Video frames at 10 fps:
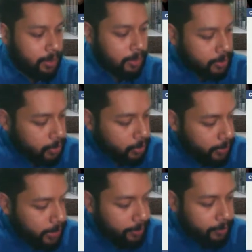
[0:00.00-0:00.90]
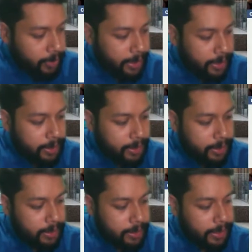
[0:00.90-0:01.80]
So we'll have to connect
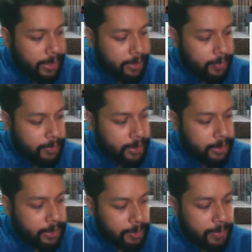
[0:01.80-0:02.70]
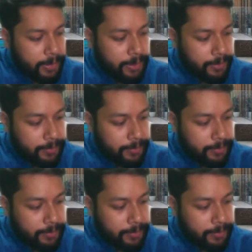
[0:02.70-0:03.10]
the gate with the third pin,